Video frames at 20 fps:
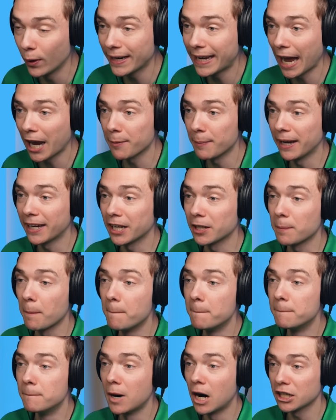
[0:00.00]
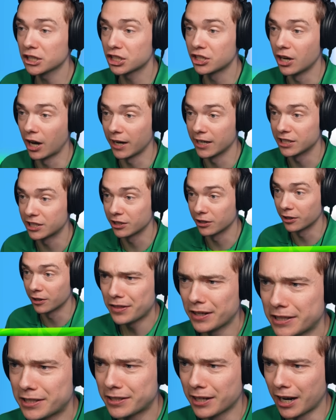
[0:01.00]
We gotta make it much nicer. And
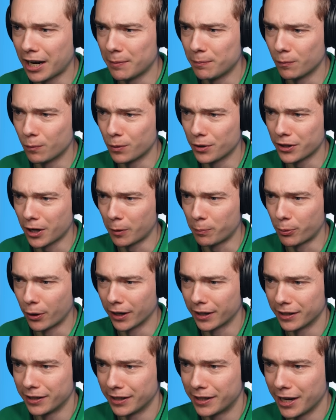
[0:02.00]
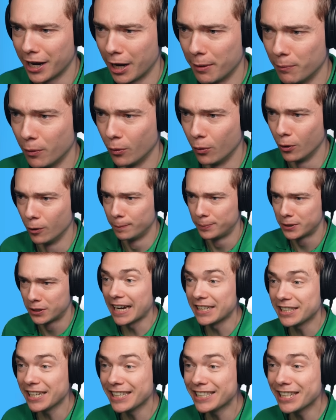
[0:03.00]
this time, without breaking the game. Oops.
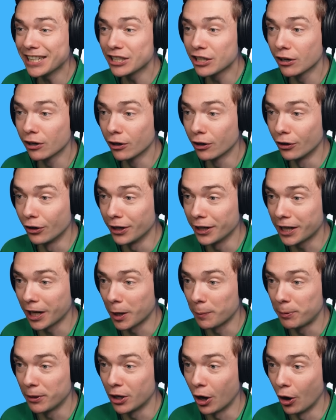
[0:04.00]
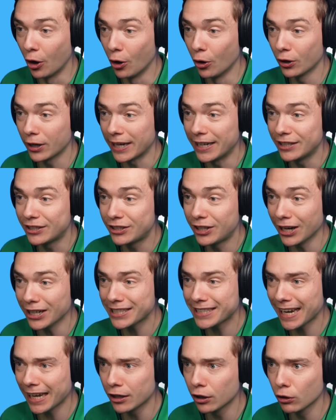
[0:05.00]
Guys, is this literally gonna be the Hulk? He does
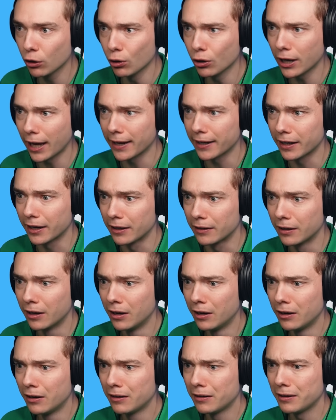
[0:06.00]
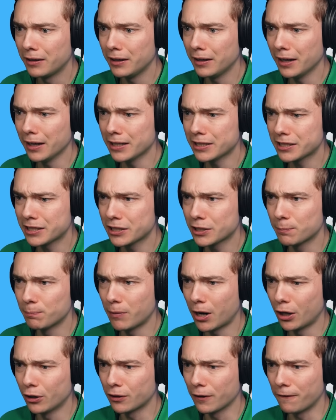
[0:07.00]
kind of look like it. He has his
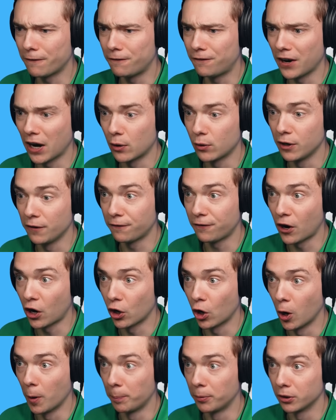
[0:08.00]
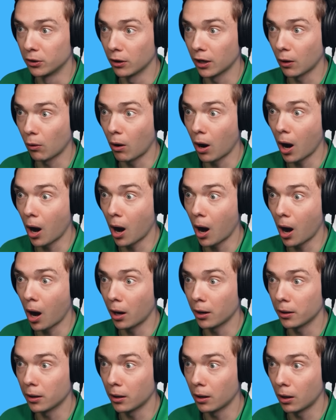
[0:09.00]
mouth very far open though, like,
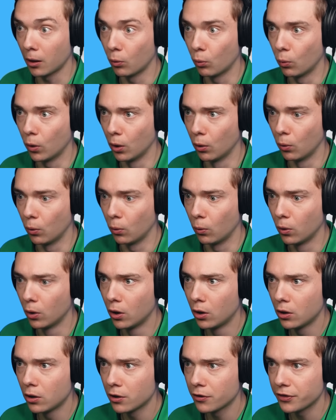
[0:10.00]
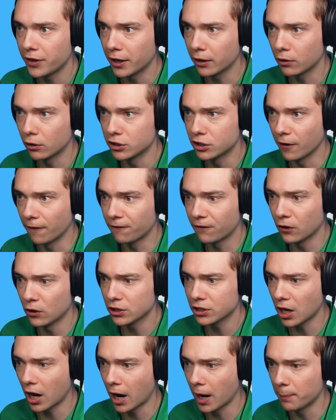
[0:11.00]
wow, you know, whoa. There goes the
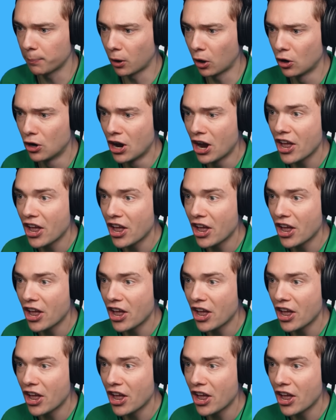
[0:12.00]
first eyeball.